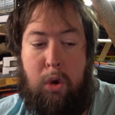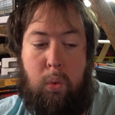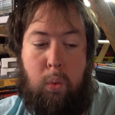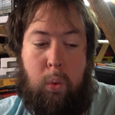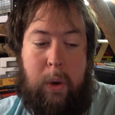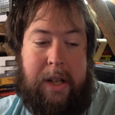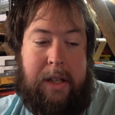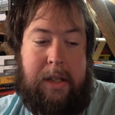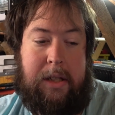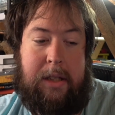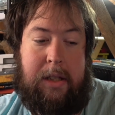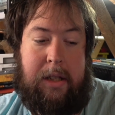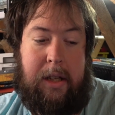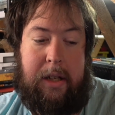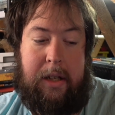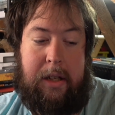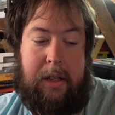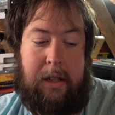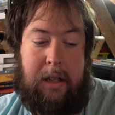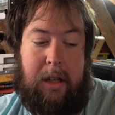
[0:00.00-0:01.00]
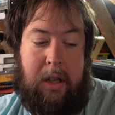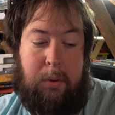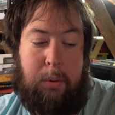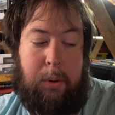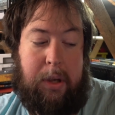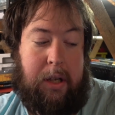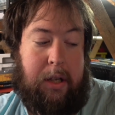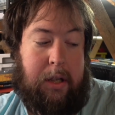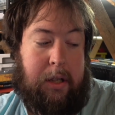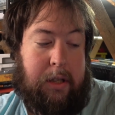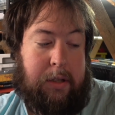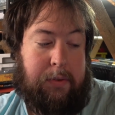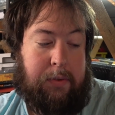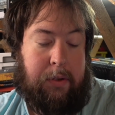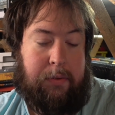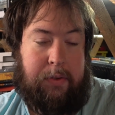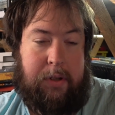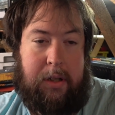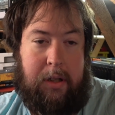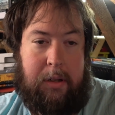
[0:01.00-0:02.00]
Wednesday Quickies
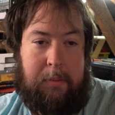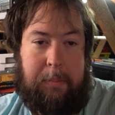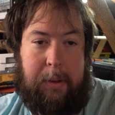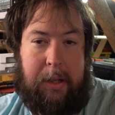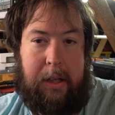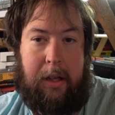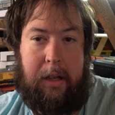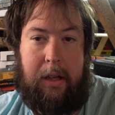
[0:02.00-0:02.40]
for the time being